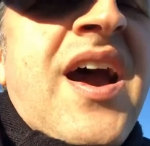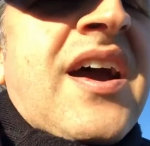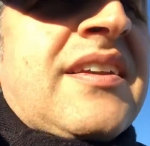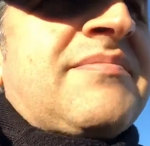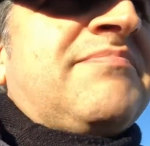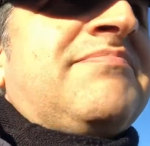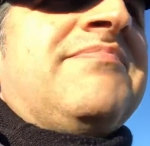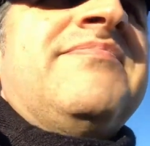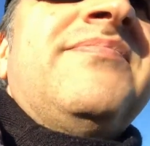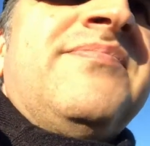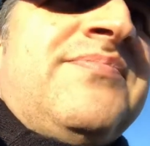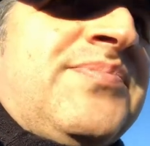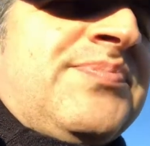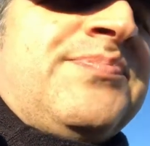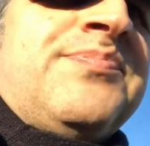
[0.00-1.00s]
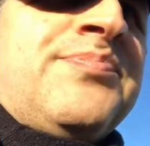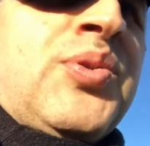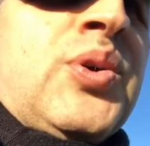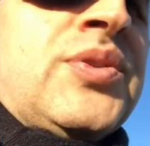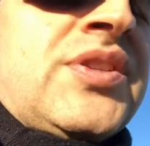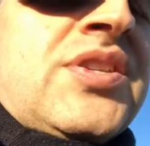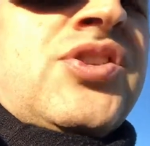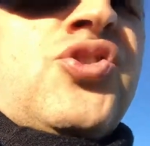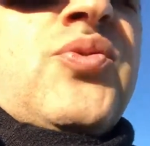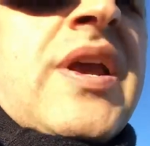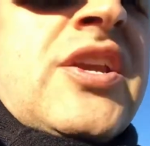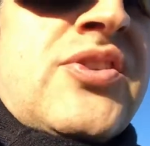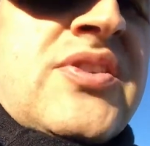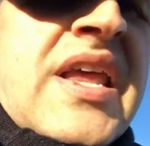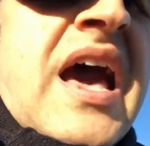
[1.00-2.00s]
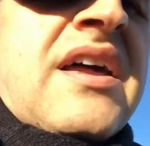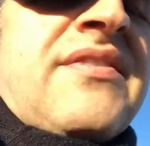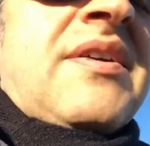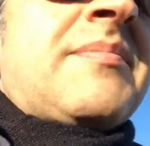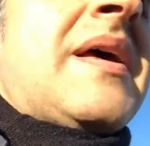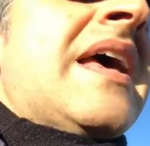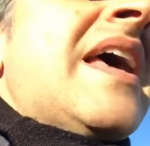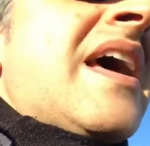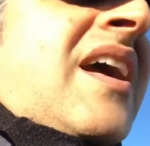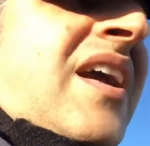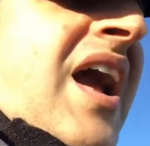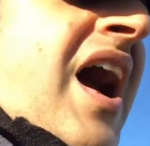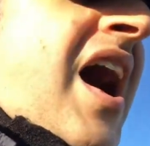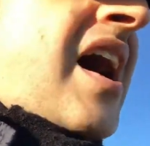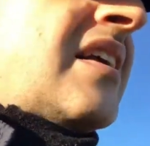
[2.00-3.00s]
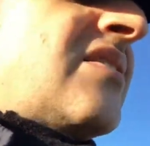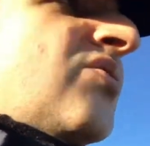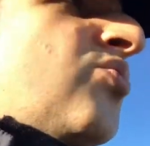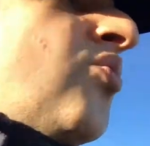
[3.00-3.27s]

God pulled the situation out of him. God's,